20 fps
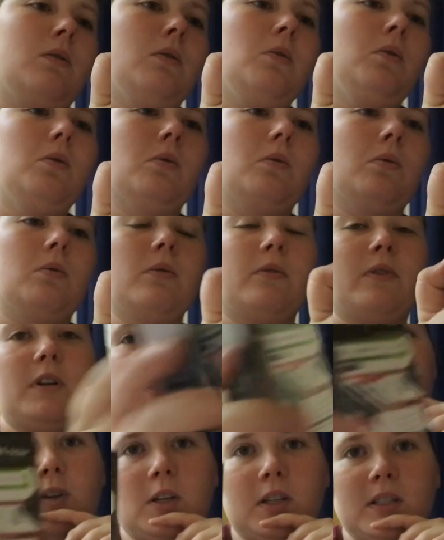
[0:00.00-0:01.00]
Ooh,
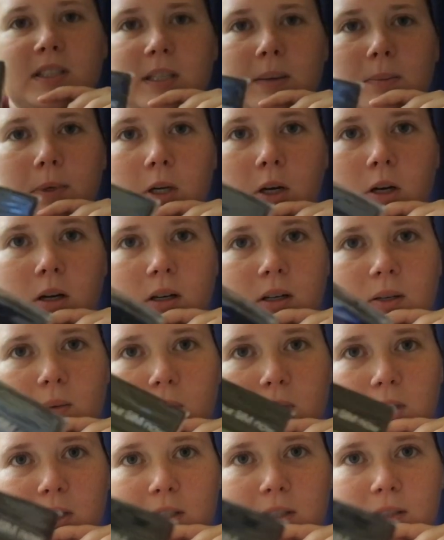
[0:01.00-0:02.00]
first of all, a SIM card,
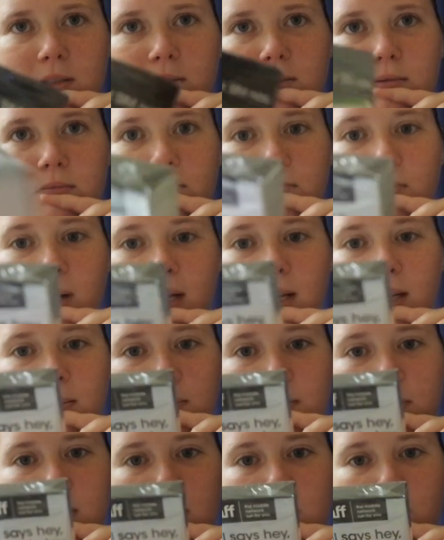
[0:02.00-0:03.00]
which
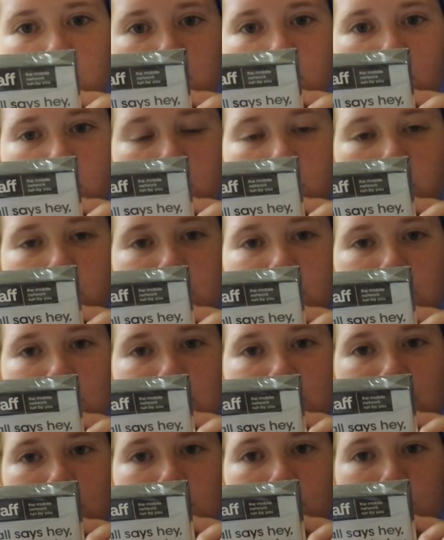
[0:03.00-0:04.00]
might be useful,
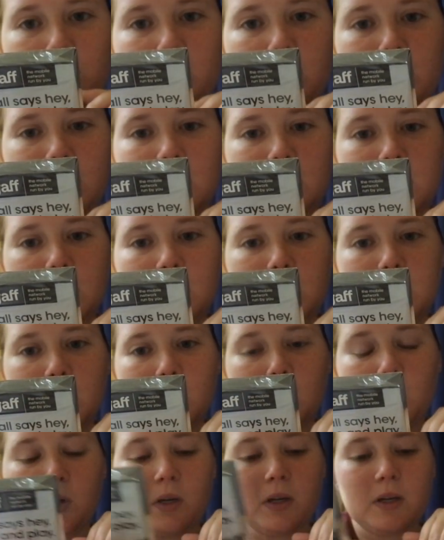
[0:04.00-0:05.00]
except I'm pretty
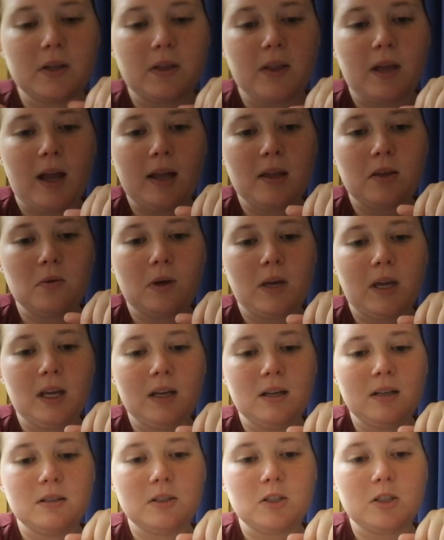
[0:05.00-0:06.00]
sure that you
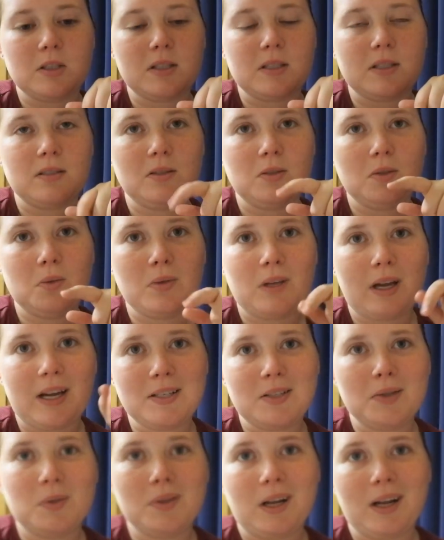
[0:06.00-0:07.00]
can't just do
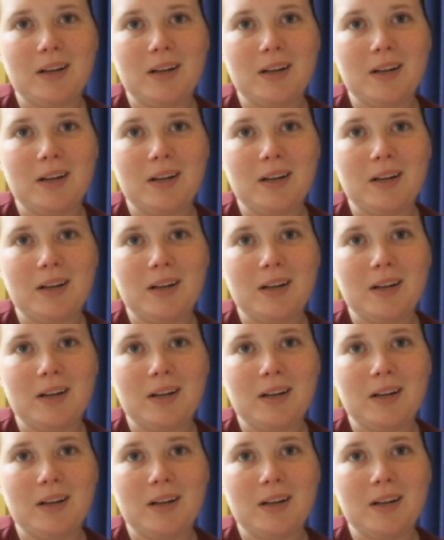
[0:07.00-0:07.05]
that to an